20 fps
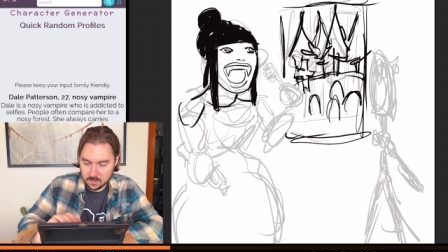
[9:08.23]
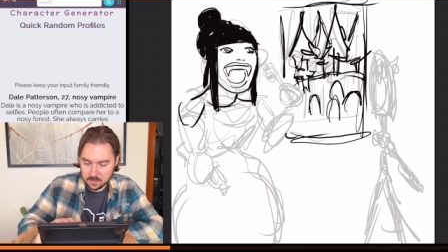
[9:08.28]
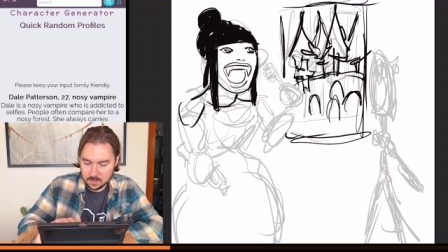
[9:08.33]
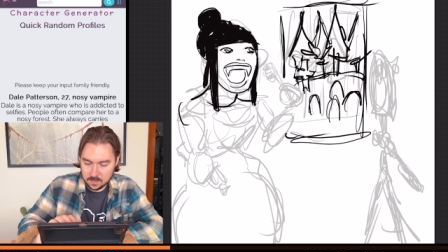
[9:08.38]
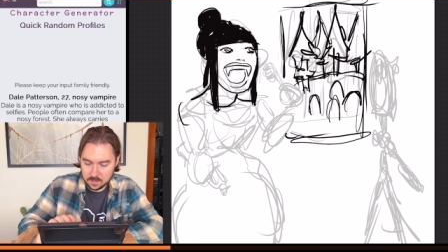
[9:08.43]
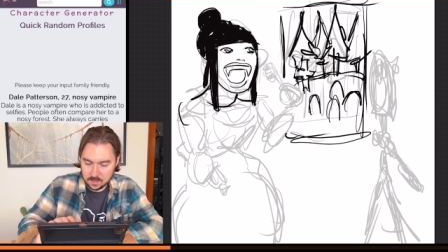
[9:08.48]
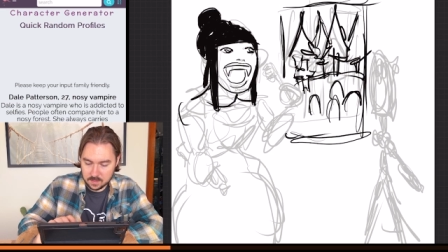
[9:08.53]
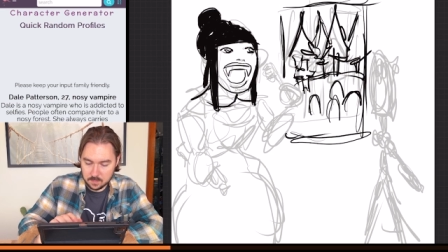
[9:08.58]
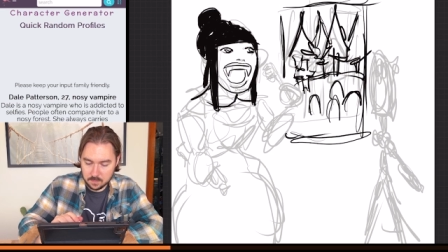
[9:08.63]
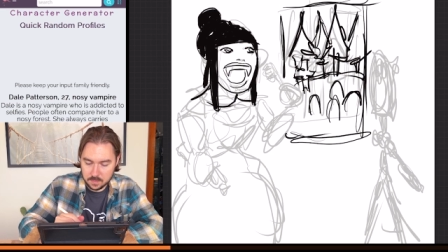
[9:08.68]

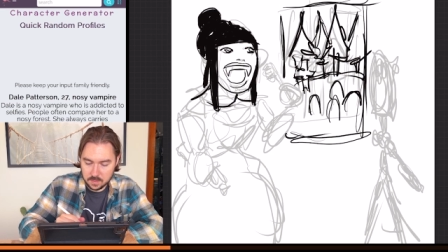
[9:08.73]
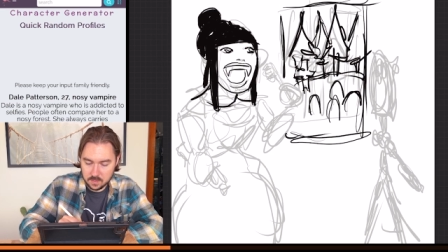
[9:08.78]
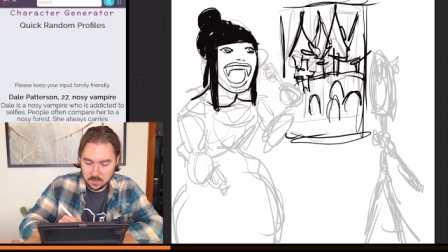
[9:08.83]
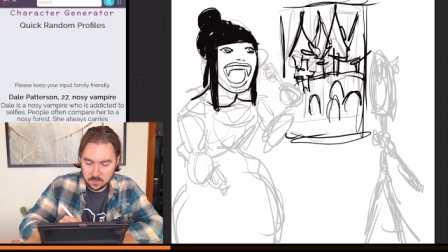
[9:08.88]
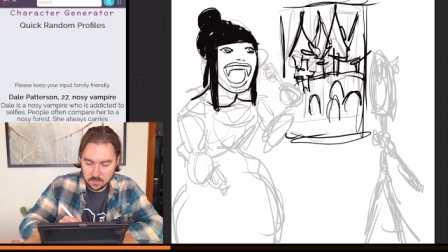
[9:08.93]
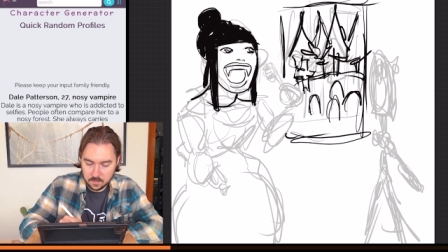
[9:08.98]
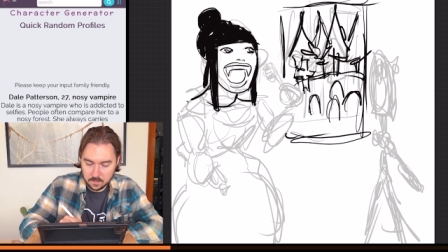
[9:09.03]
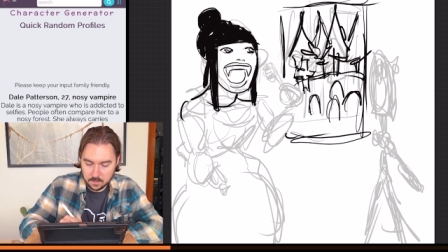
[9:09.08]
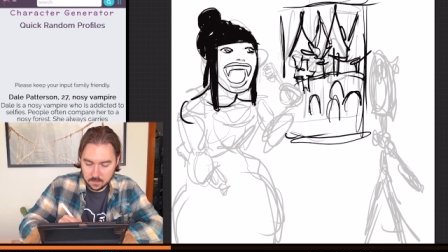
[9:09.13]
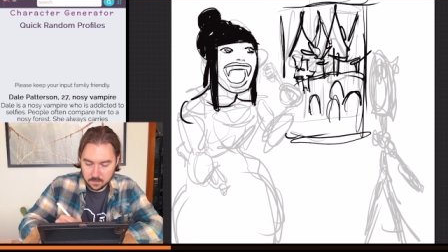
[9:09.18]
She's
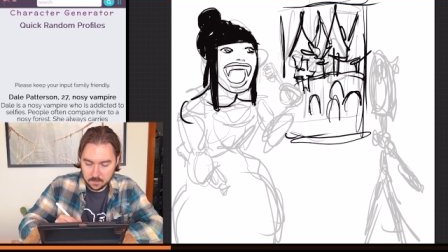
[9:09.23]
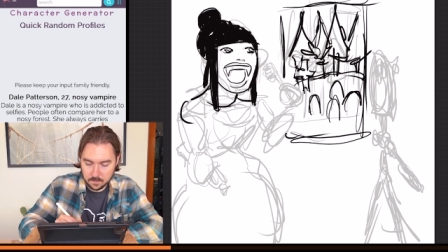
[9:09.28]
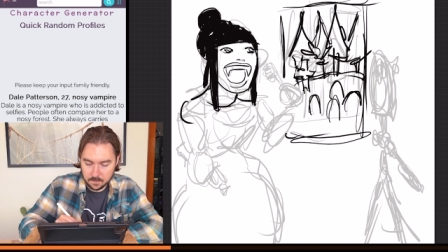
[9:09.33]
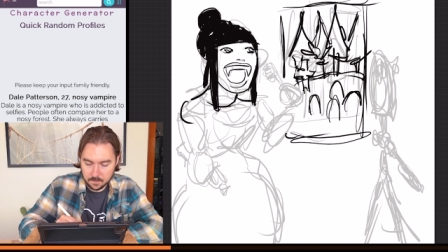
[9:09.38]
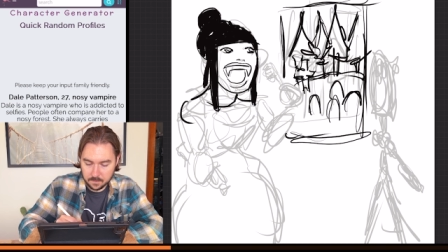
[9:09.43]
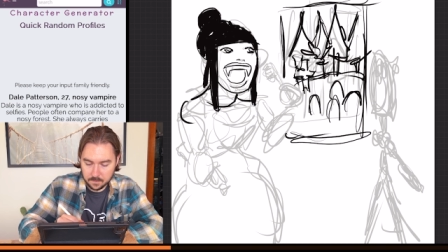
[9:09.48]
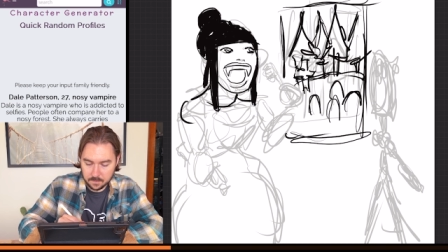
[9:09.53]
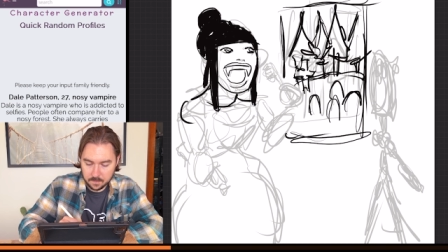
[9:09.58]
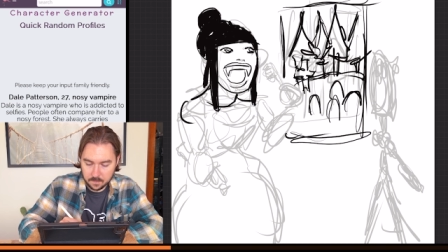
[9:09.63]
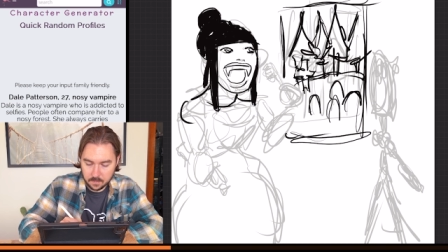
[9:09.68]
beautiful.
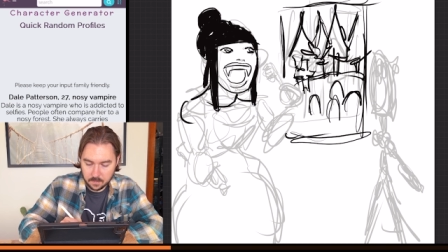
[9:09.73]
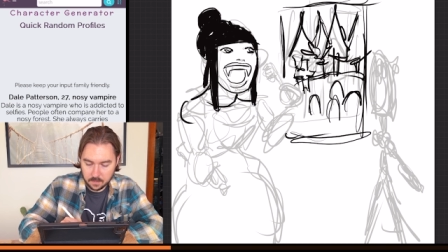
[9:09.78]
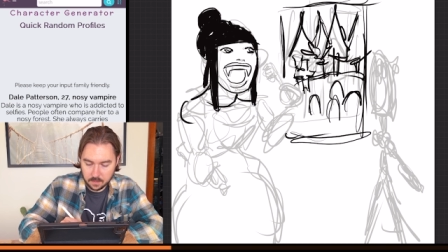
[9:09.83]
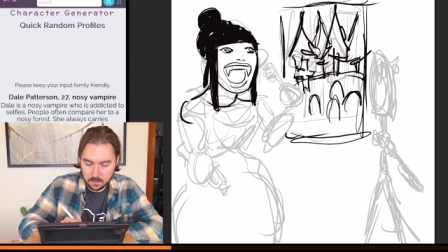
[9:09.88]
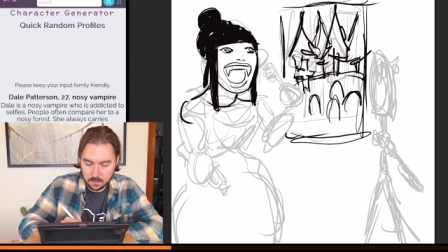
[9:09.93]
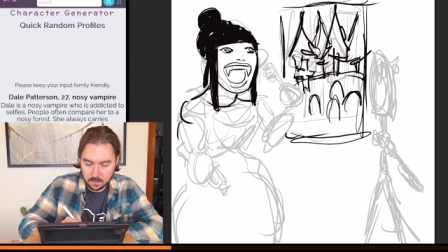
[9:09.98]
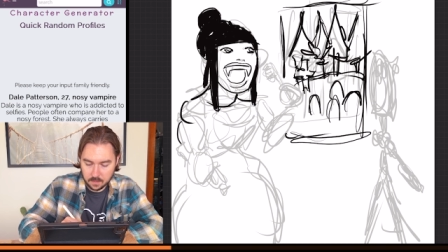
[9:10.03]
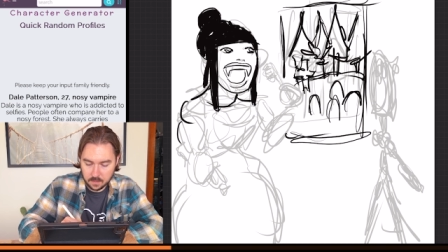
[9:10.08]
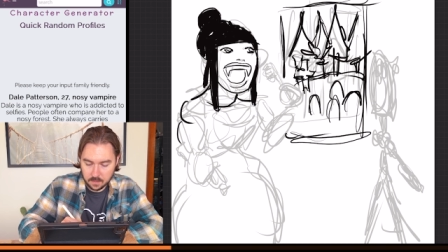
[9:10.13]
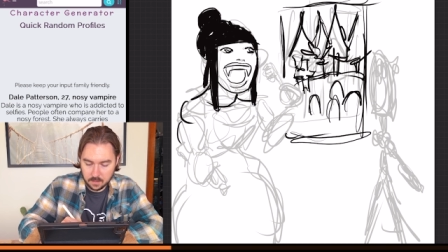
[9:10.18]

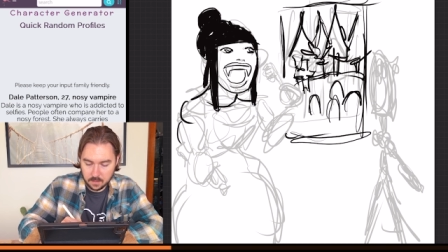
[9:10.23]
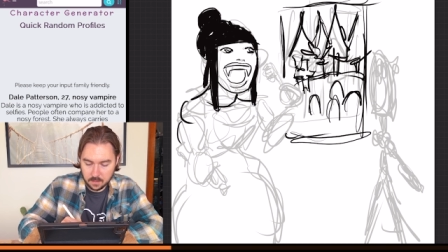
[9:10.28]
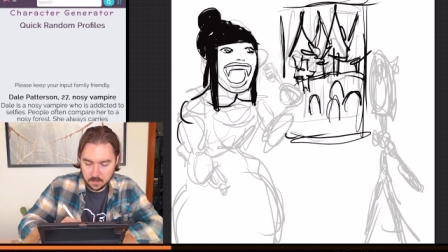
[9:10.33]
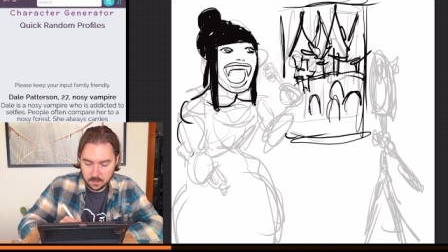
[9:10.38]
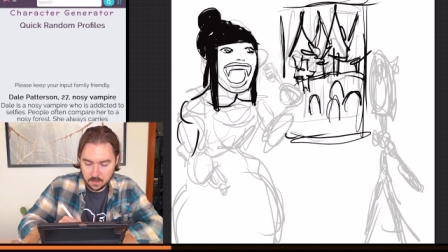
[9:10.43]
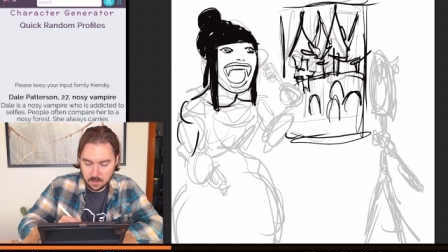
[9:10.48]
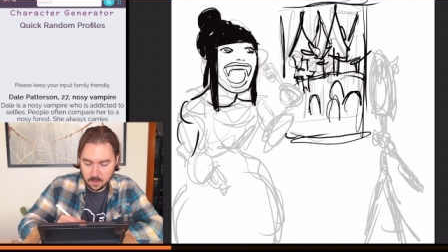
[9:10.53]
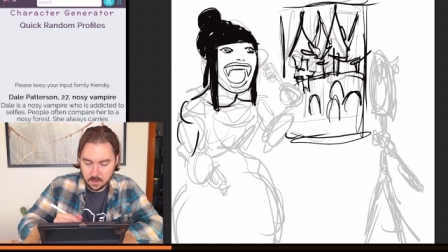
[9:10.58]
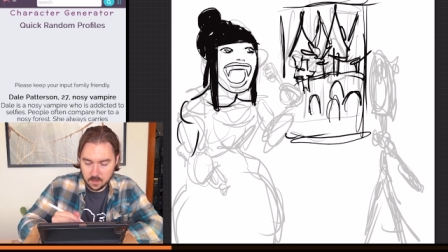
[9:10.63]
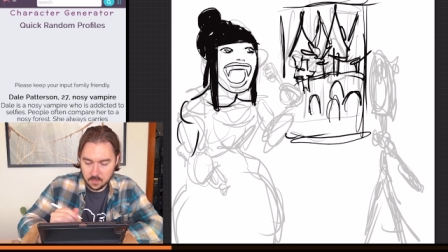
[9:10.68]

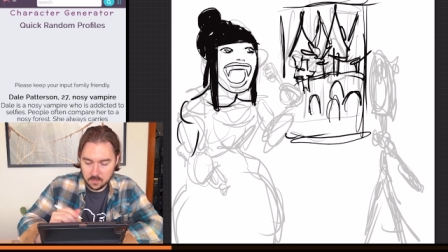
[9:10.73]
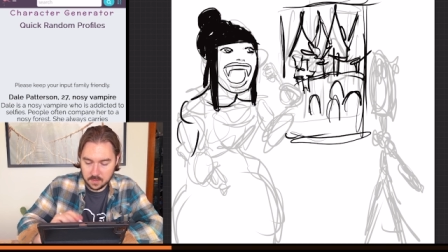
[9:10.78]
Oh,